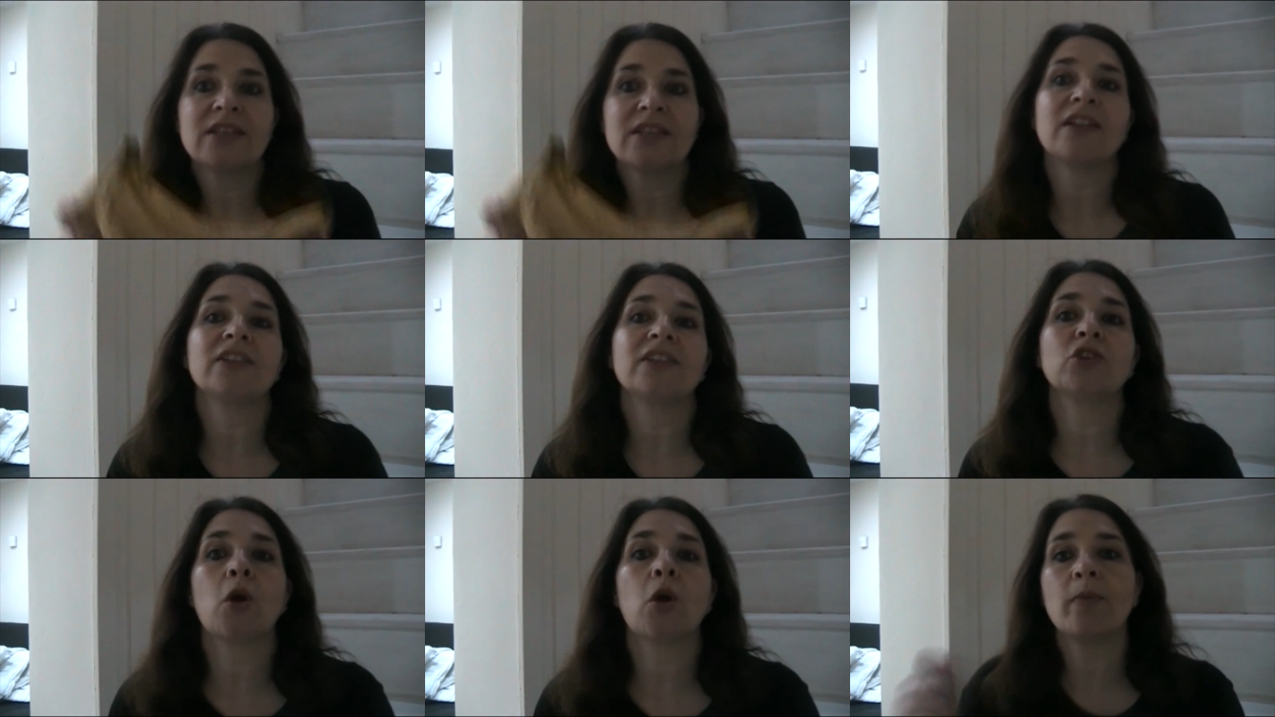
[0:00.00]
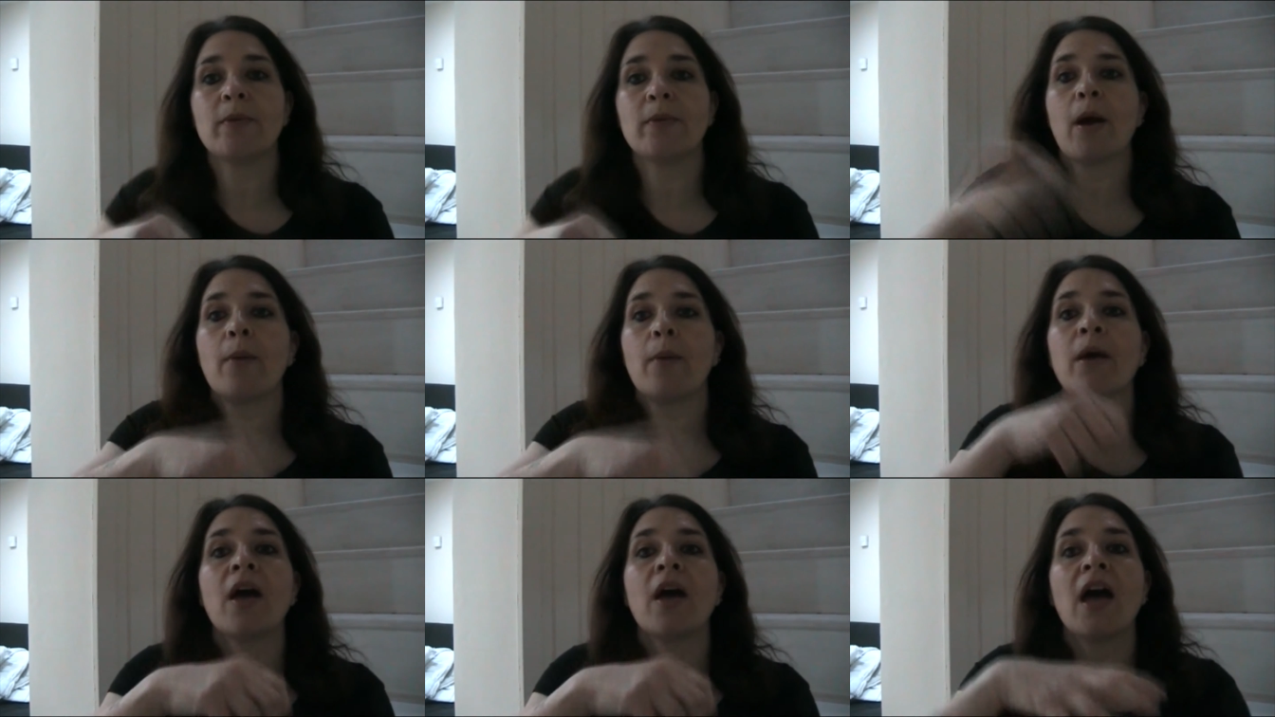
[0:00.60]
and I'll top them
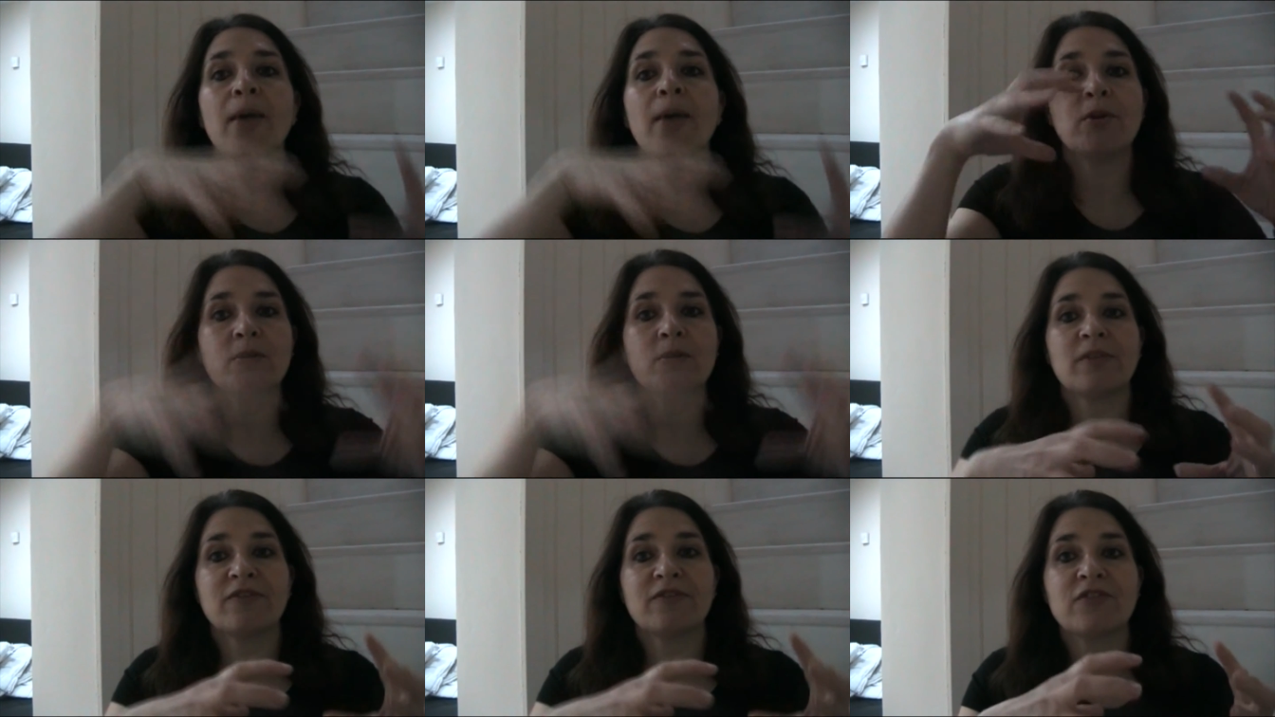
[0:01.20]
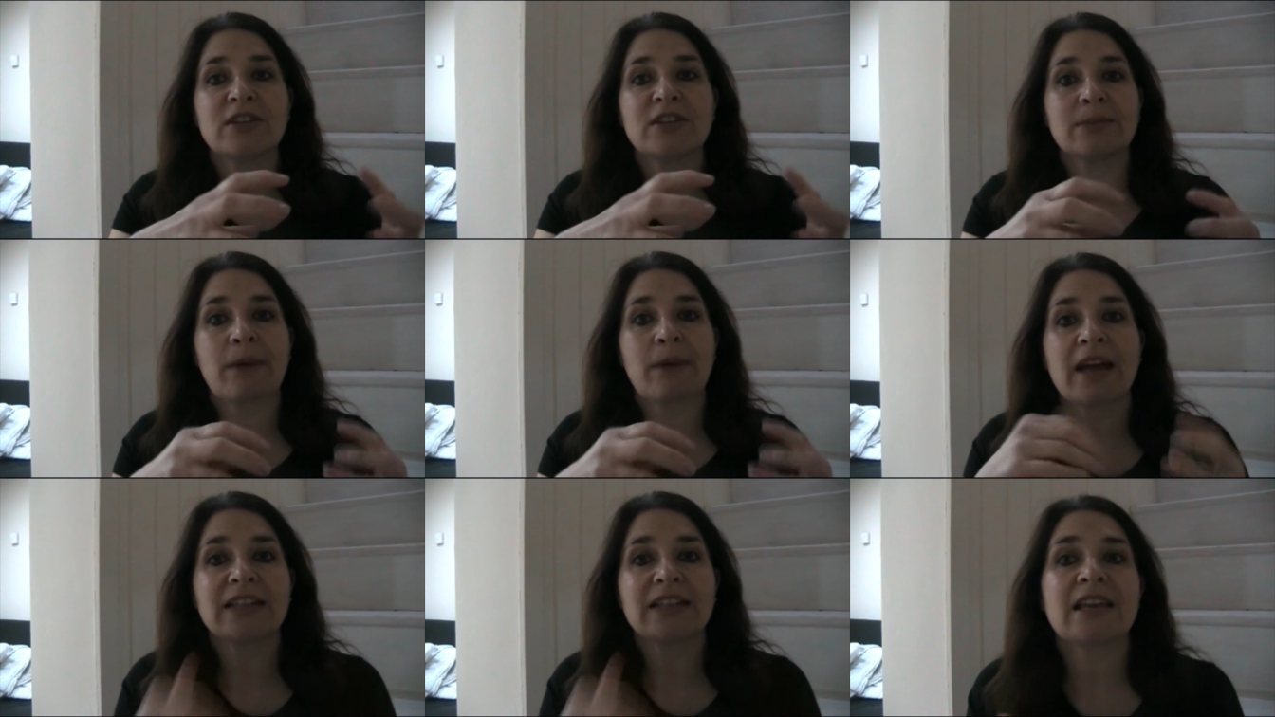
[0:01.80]
up and put them in freezer
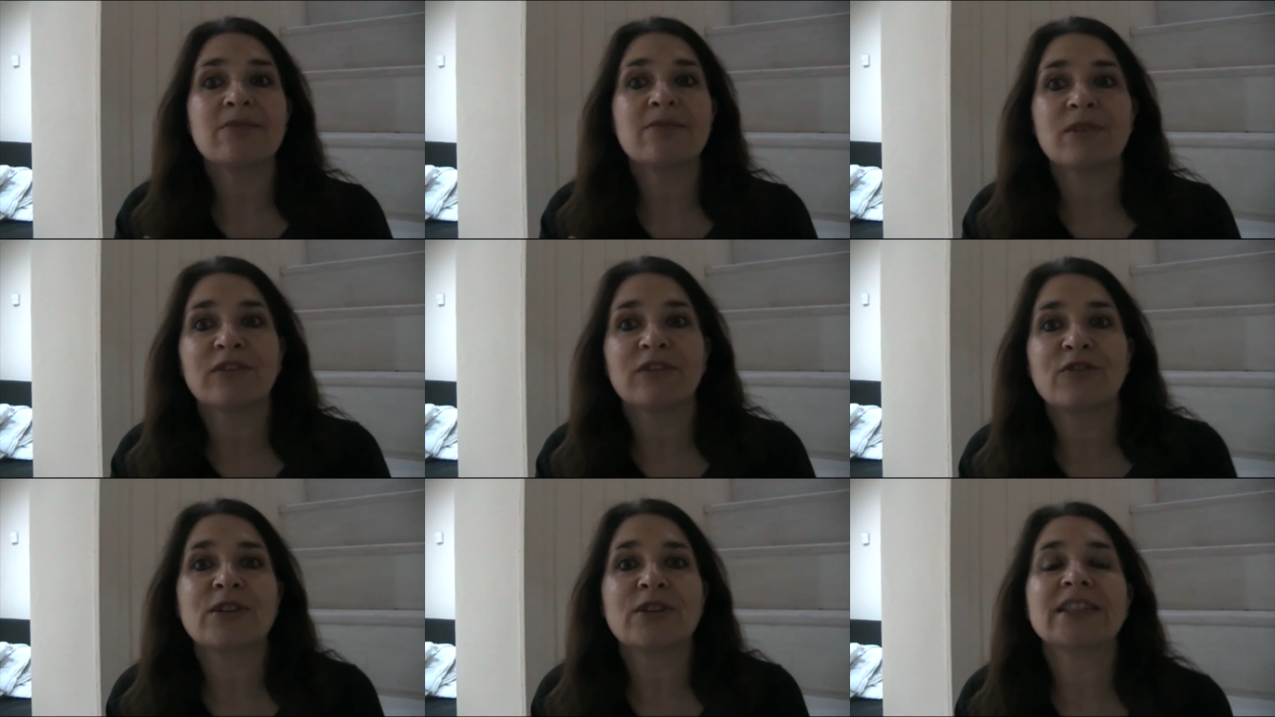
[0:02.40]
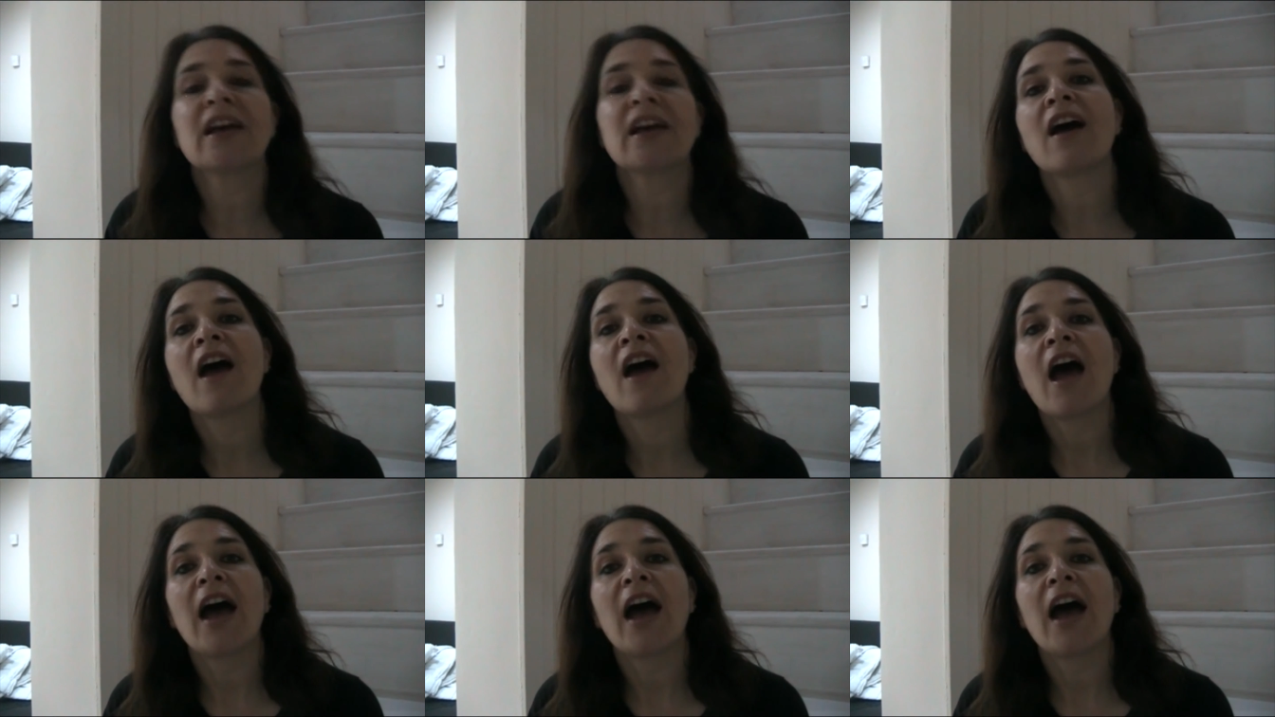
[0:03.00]
bags in my freezer,